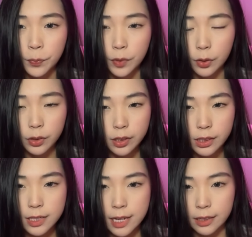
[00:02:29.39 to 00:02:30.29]
The only thing
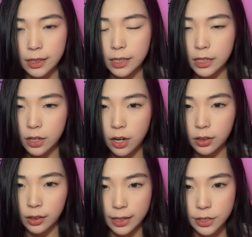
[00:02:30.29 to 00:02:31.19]
is that the neon
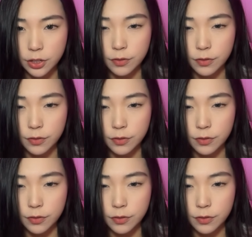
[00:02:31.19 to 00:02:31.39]
lights are